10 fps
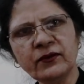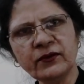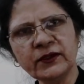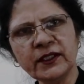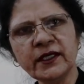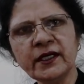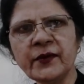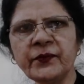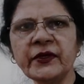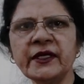on the
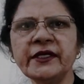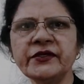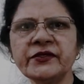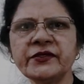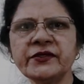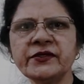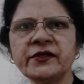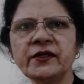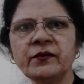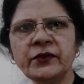upper lid,
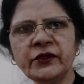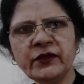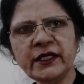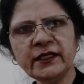between